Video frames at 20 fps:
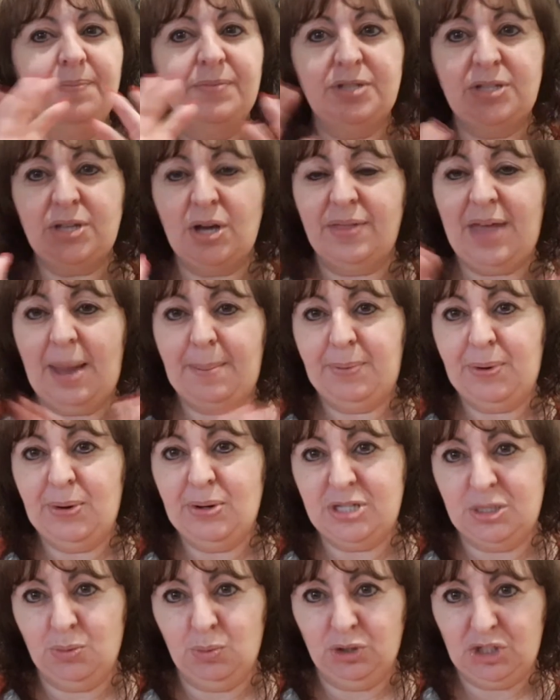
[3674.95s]
so that
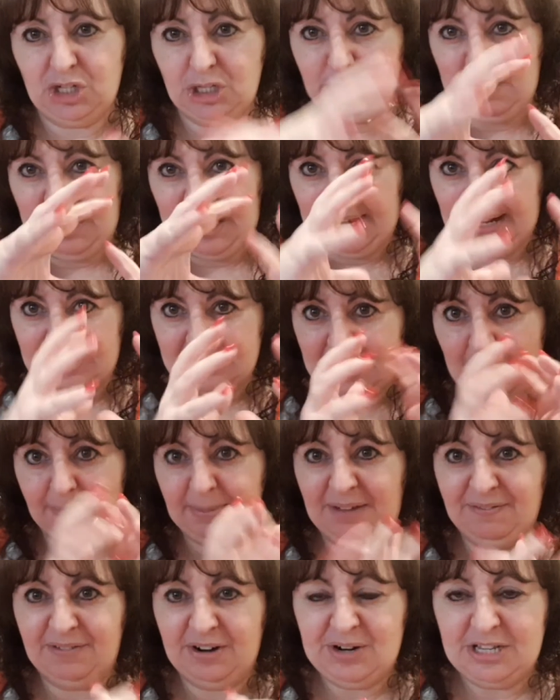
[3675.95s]
person will just be getting
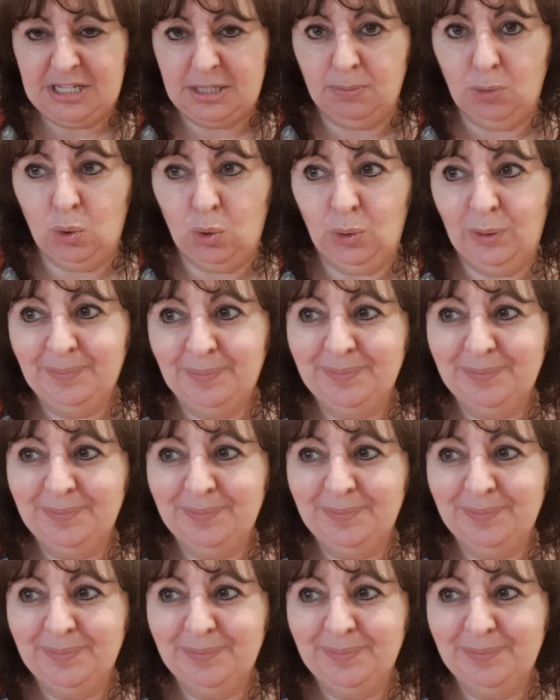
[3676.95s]
something very small.